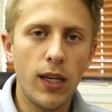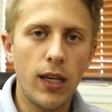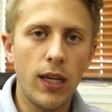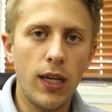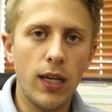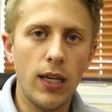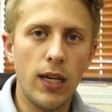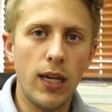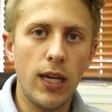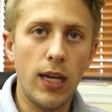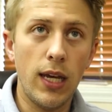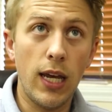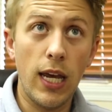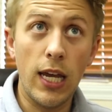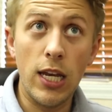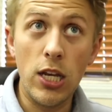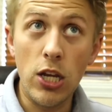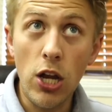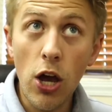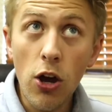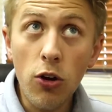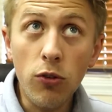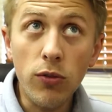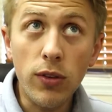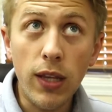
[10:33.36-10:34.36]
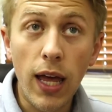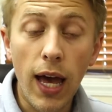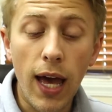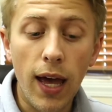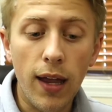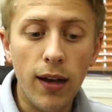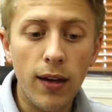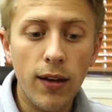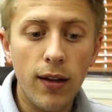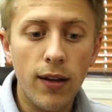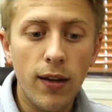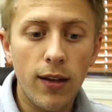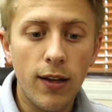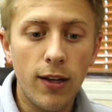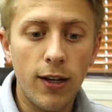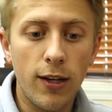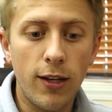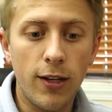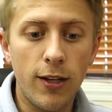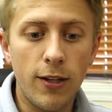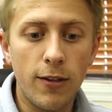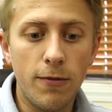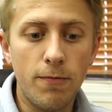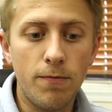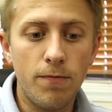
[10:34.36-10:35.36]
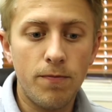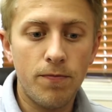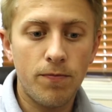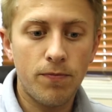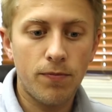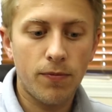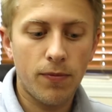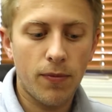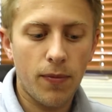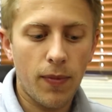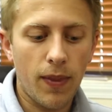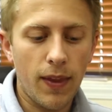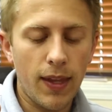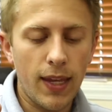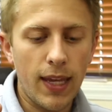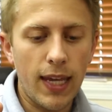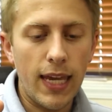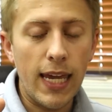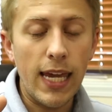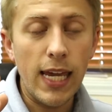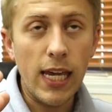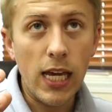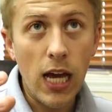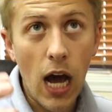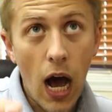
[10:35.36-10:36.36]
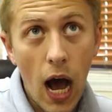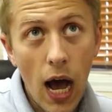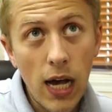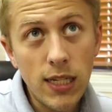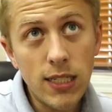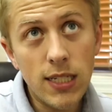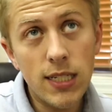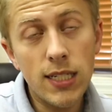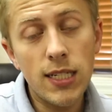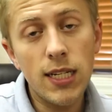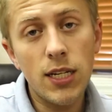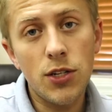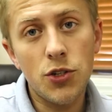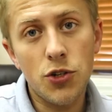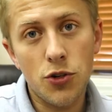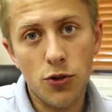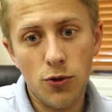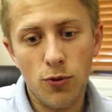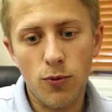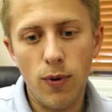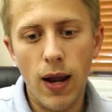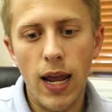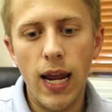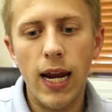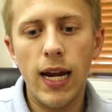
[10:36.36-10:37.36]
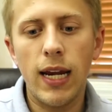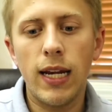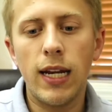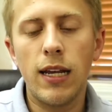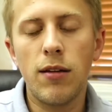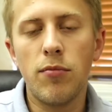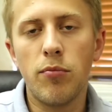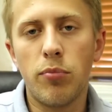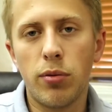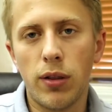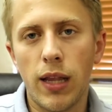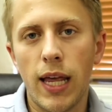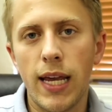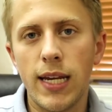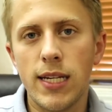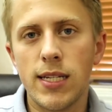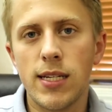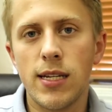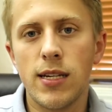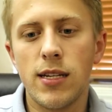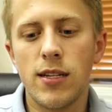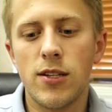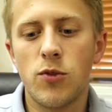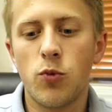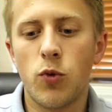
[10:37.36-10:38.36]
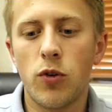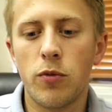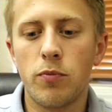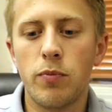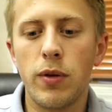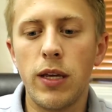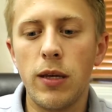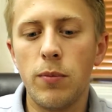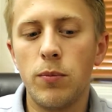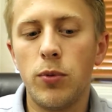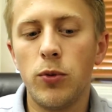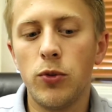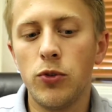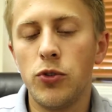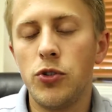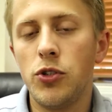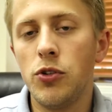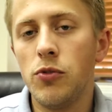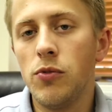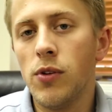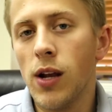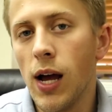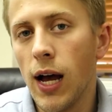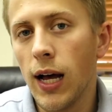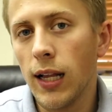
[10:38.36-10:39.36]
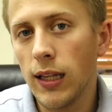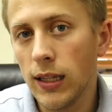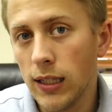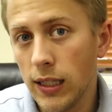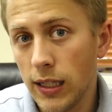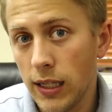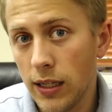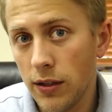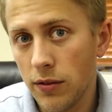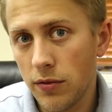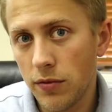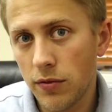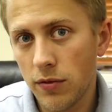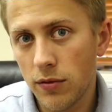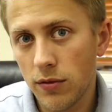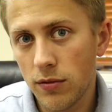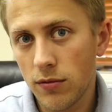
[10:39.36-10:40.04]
And note that he causes it to rain in places where people do not live.